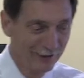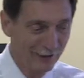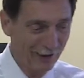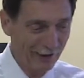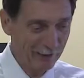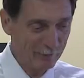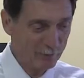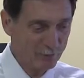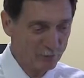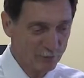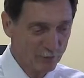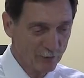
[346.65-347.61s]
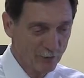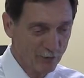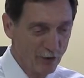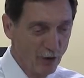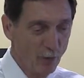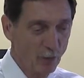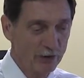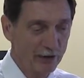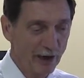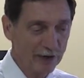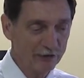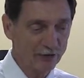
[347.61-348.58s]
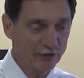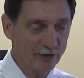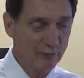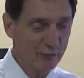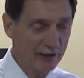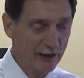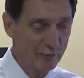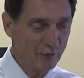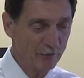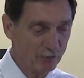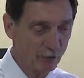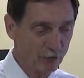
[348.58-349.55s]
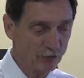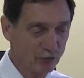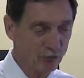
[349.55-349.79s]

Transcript: All right. When Constantine became the first